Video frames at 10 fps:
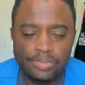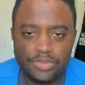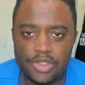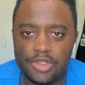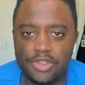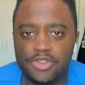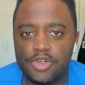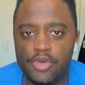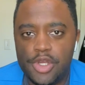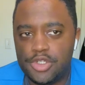into
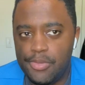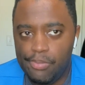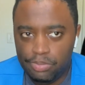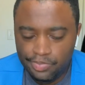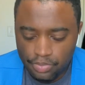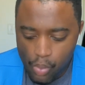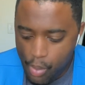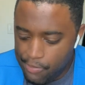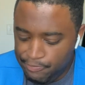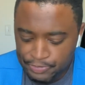consideration
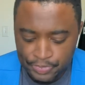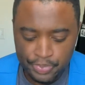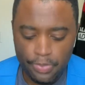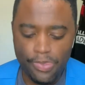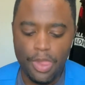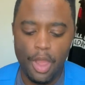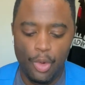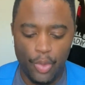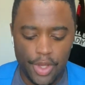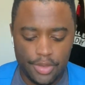
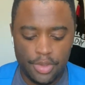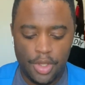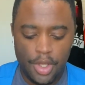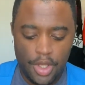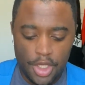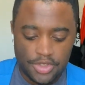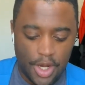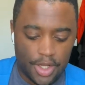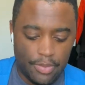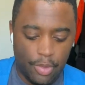when trying
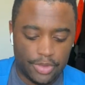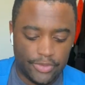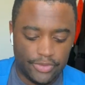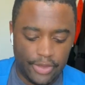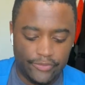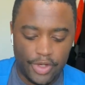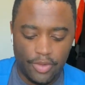to come up with different like video